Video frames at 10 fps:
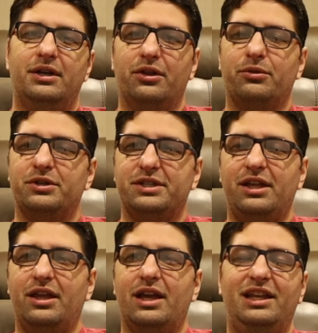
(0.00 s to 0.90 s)
In other words,
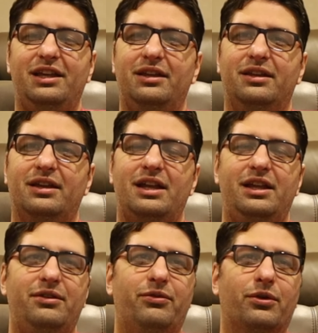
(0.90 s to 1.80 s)
any any
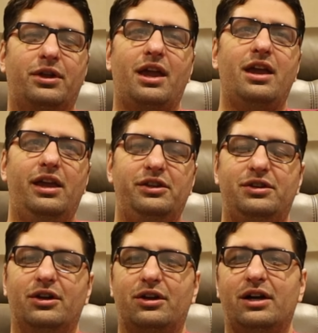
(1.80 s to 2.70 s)
any 4K
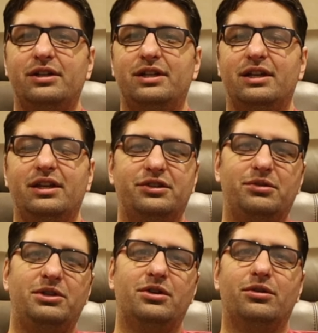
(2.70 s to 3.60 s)
HDR content needs to
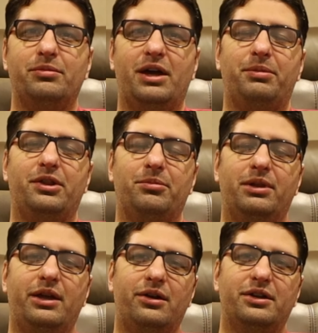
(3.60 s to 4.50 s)
be tone mapped by the
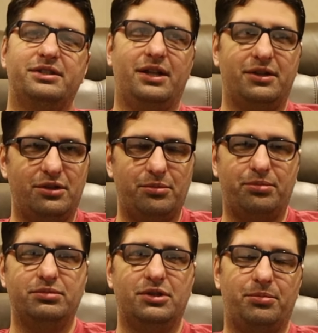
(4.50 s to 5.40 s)
player to send it to the
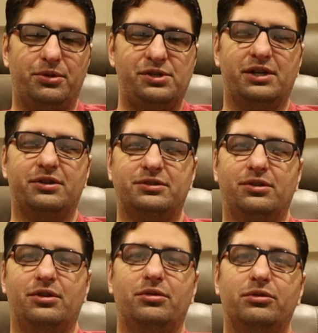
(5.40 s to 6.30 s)
to the projector so
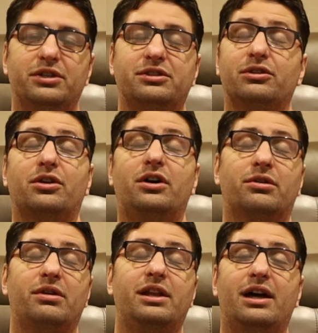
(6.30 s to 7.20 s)
that it doesn't look all
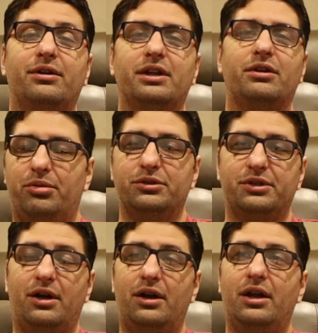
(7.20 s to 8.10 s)
grayed out. The pros
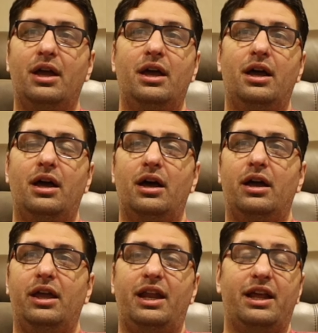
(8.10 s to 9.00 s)
are
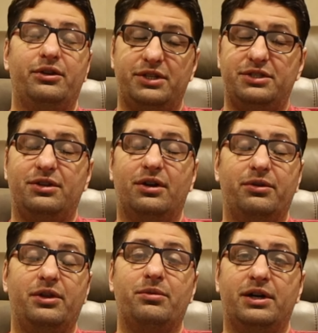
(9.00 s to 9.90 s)
it handles HDR
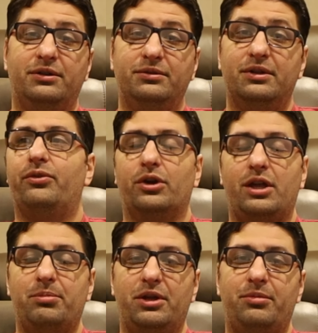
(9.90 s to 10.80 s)
really well.
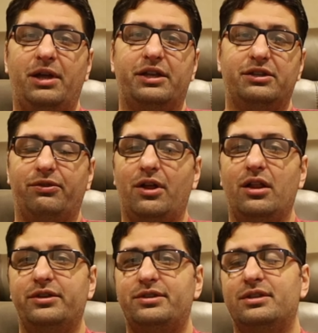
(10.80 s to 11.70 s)
4K playback is
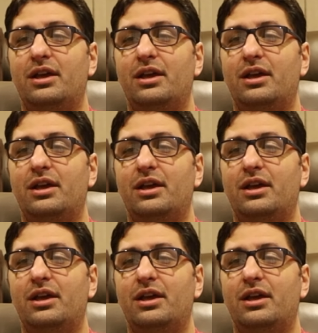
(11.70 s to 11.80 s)
flawless.